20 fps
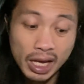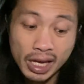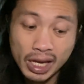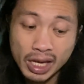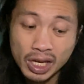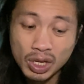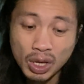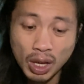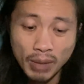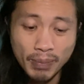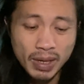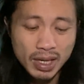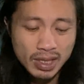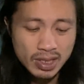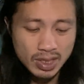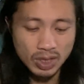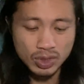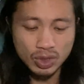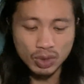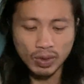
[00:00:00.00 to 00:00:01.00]
It could be a
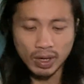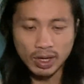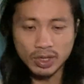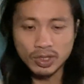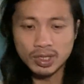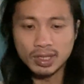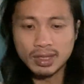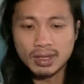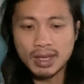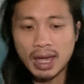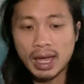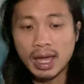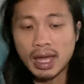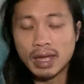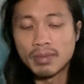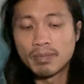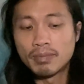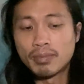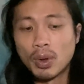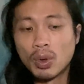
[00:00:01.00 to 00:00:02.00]
situation
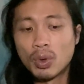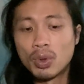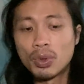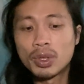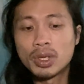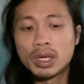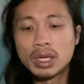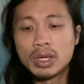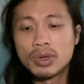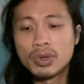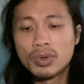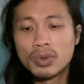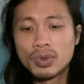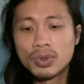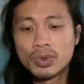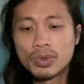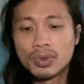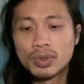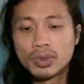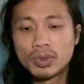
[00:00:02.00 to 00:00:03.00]
that both of
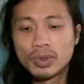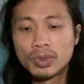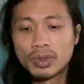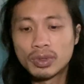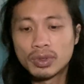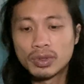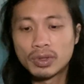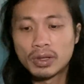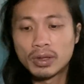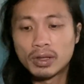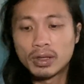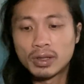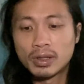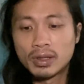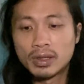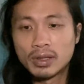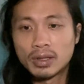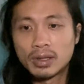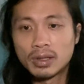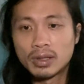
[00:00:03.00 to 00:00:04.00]
you
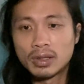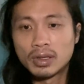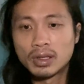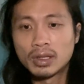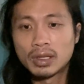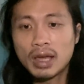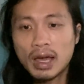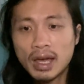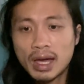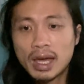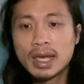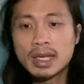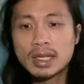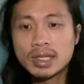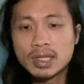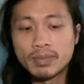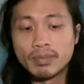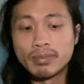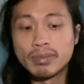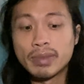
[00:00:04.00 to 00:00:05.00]

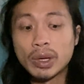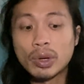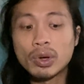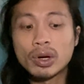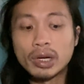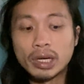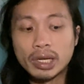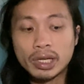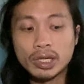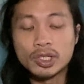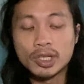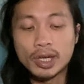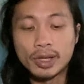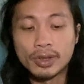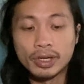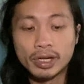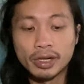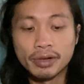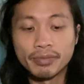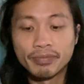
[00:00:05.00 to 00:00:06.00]
guys mirror each
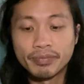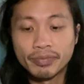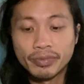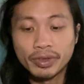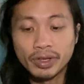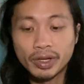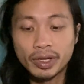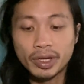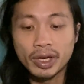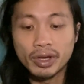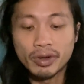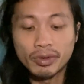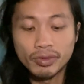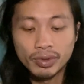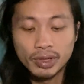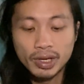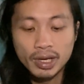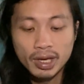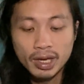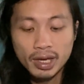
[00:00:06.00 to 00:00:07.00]
other, you know?